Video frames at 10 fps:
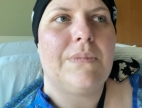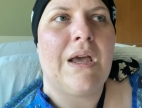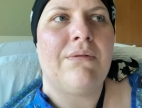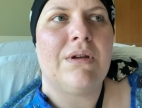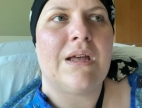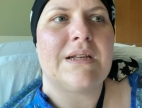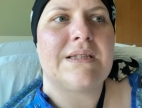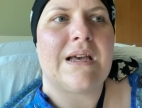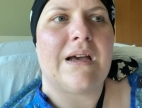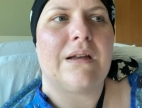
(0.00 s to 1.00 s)
I
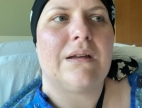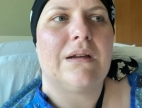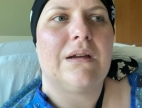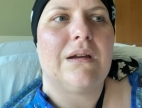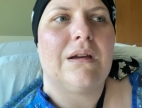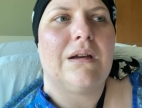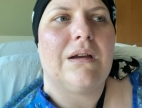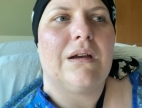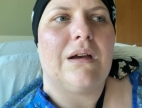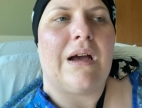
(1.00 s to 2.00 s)
realized that
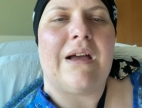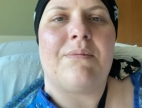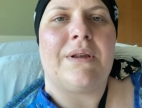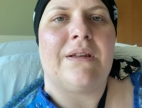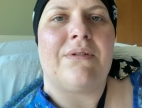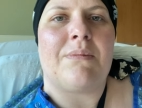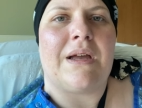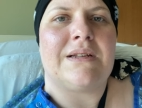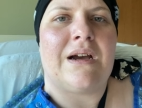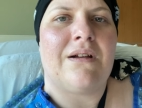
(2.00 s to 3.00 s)
I have been living my
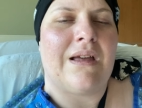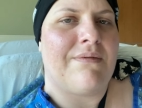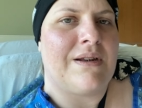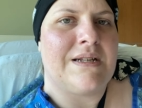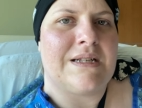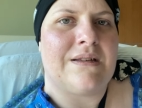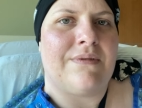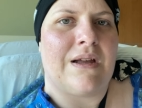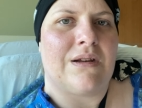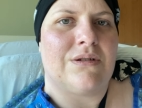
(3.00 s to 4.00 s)
entire life at a
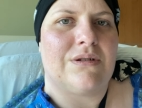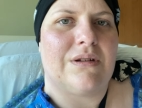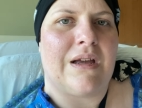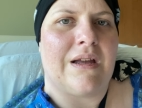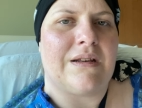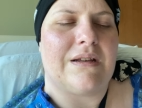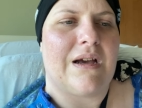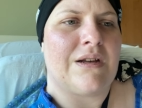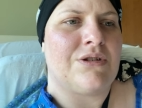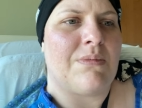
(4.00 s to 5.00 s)
disadvantage and
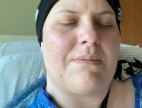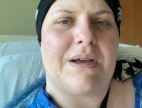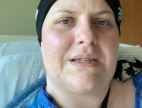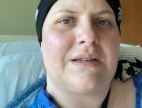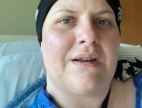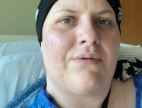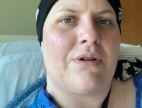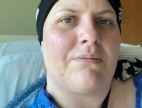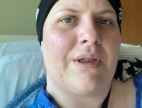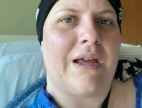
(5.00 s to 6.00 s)
I do my best to never
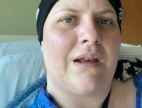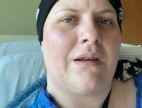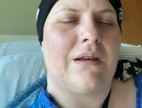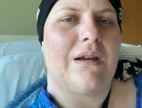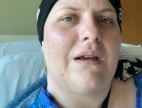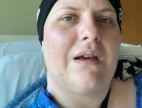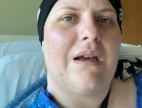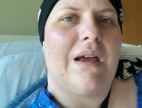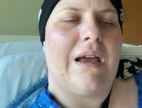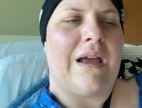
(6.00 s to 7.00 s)
complain.
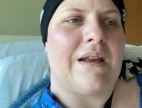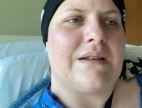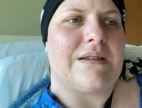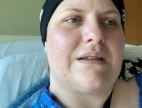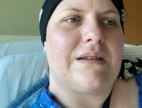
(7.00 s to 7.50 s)
And